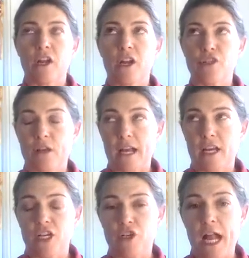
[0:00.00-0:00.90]
attract
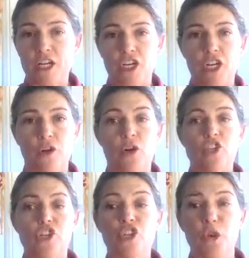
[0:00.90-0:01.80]
contraction or
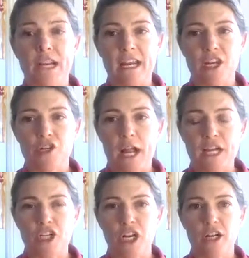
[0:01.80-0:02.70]
it's a shortening
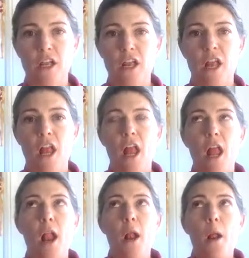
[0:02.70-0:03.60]
contraction.
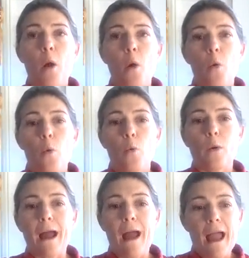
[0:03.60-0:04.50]
When
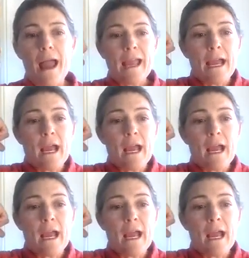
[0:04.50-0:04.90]
I